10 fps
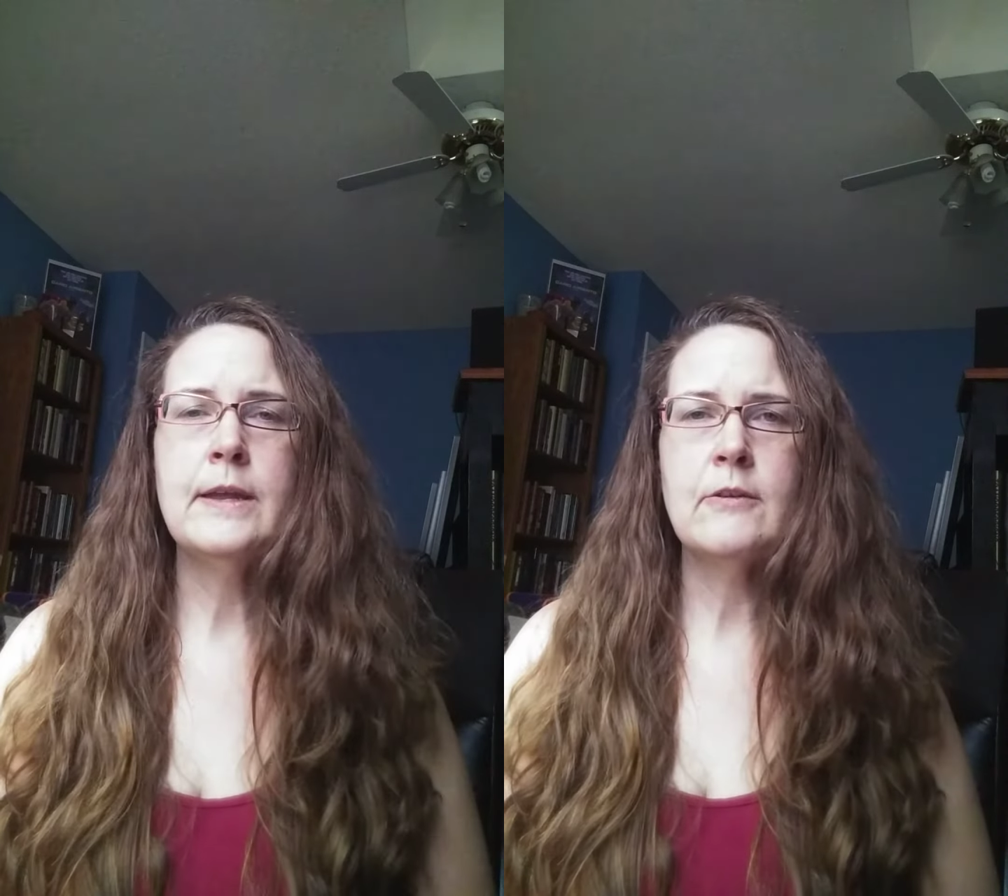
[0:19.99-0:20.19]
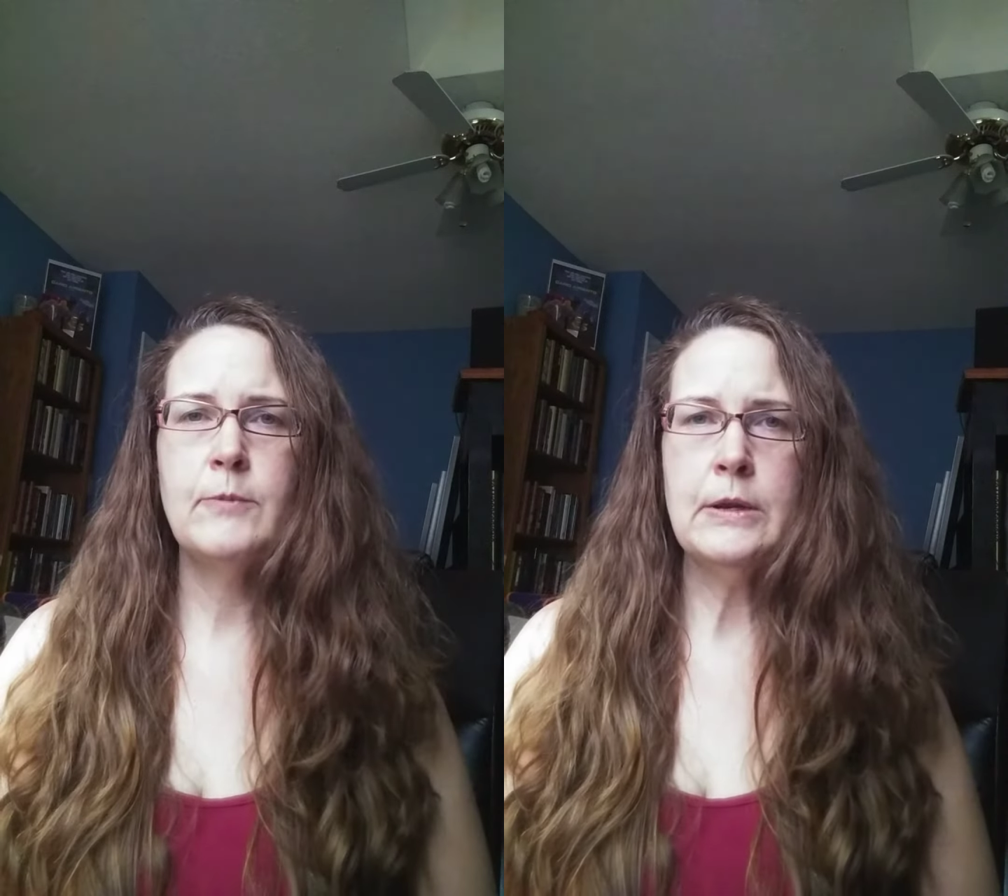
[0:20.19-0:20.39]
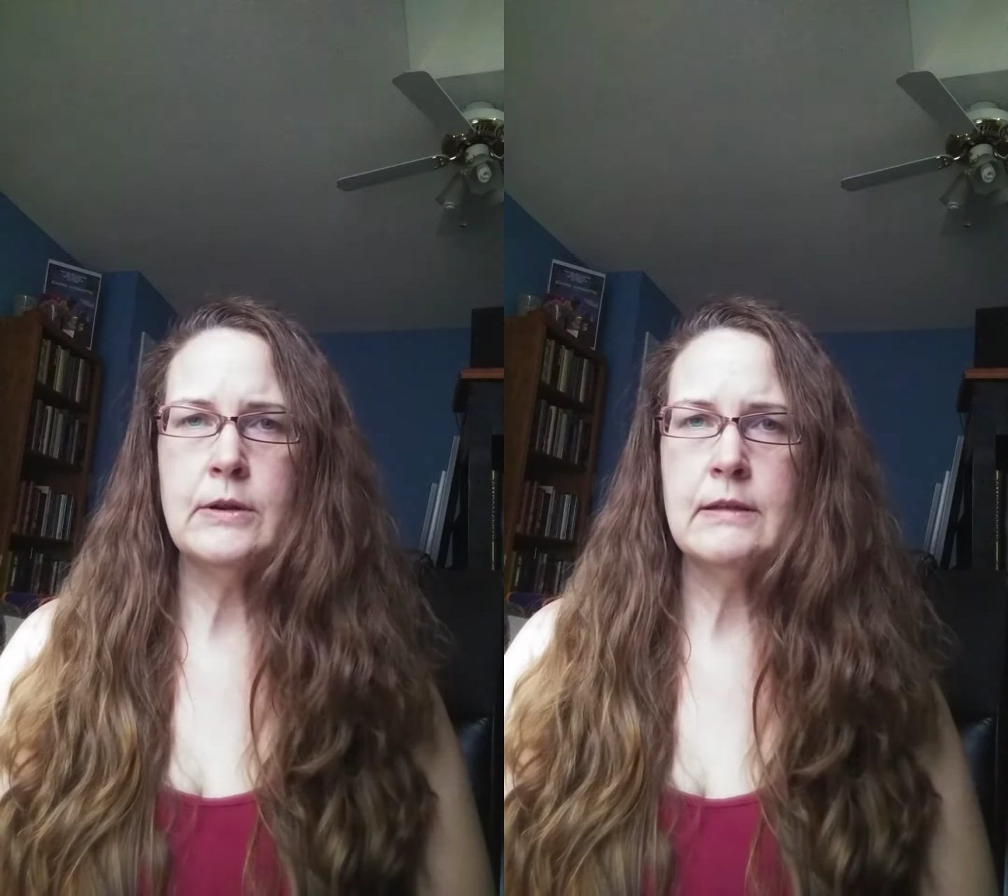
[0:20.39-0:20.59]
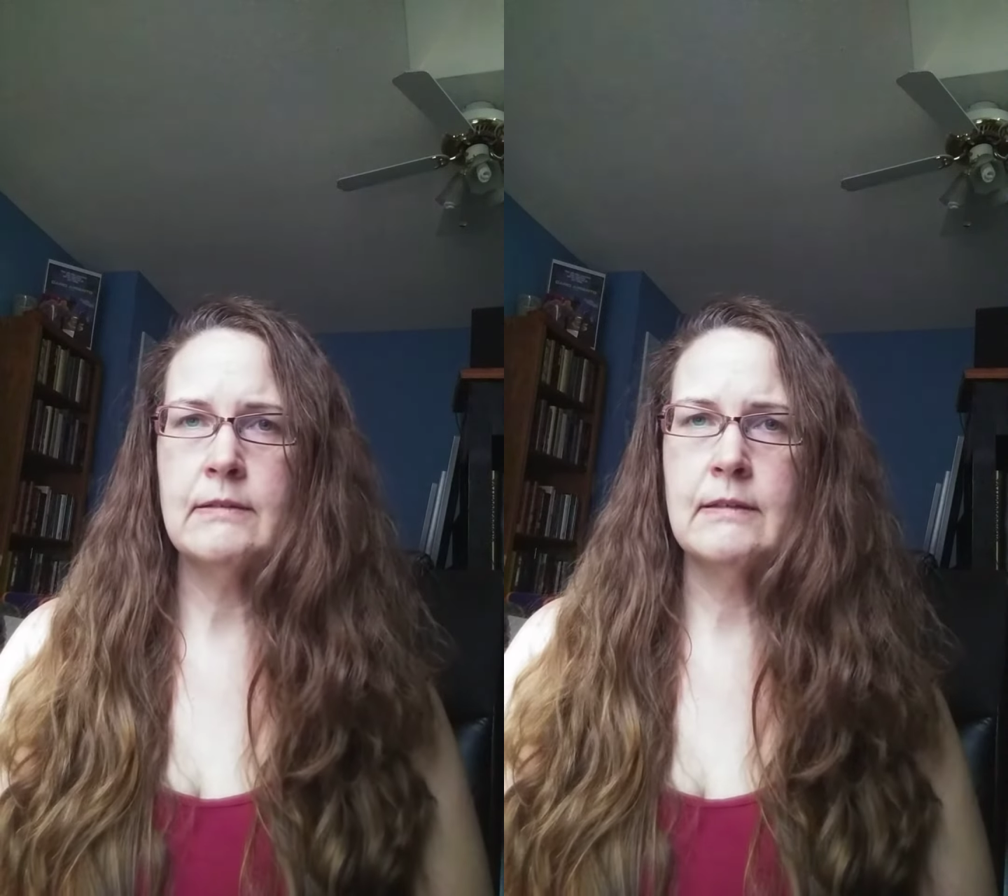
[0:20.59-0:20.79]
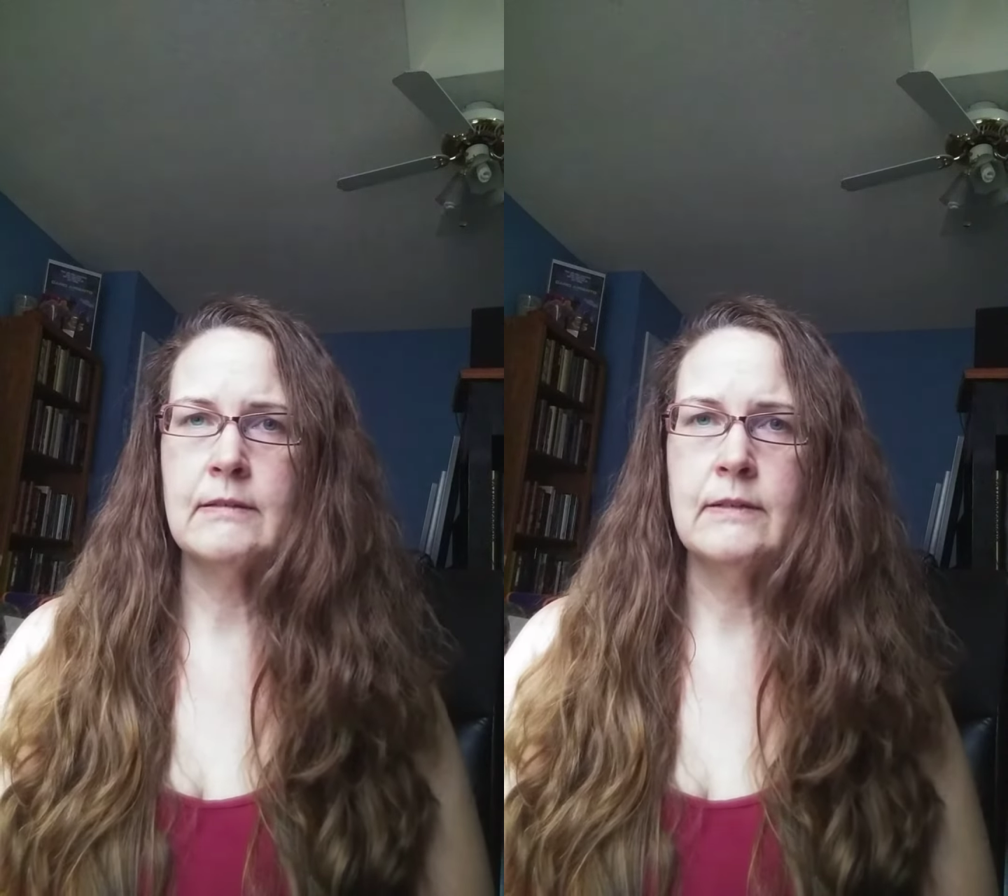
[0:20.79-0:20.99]

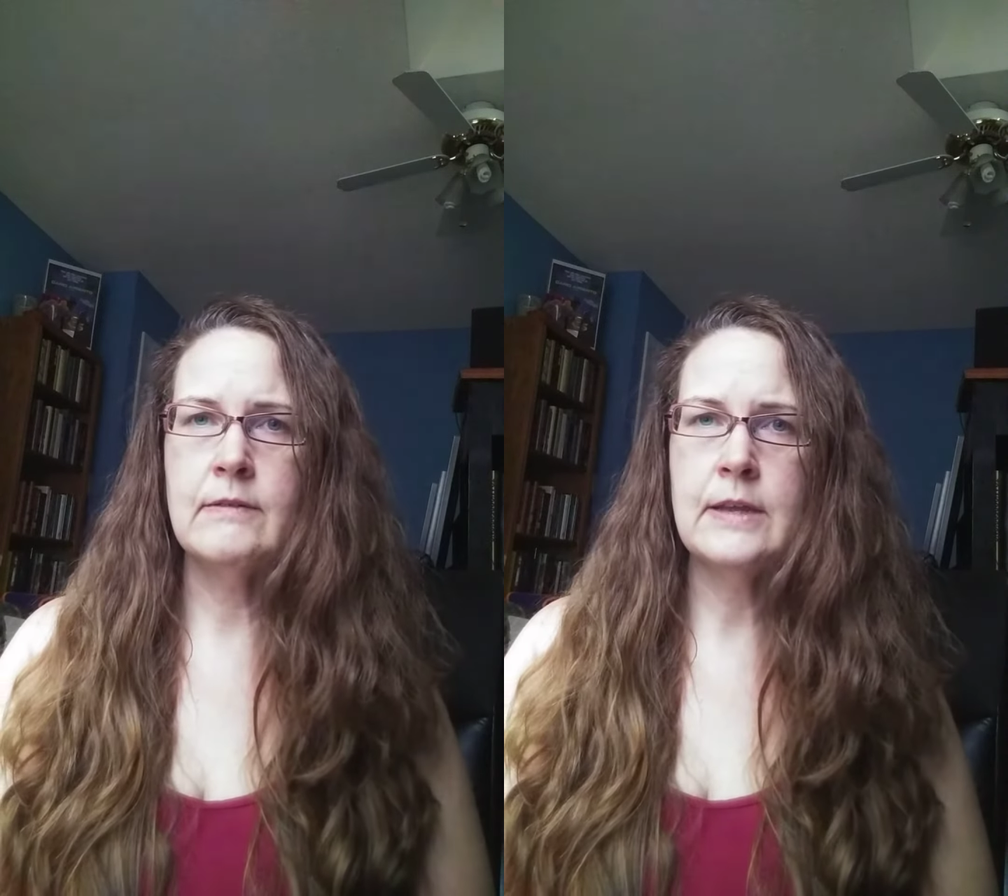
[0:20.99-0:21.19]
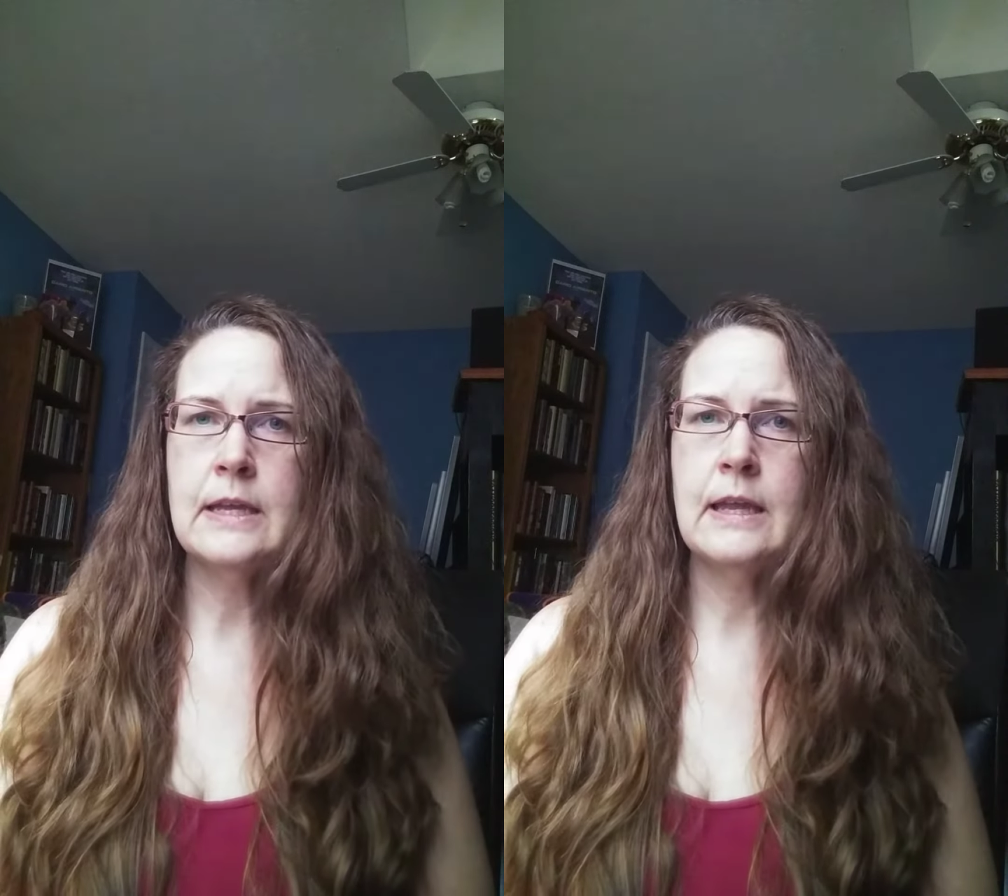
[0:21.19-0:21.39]
experiences living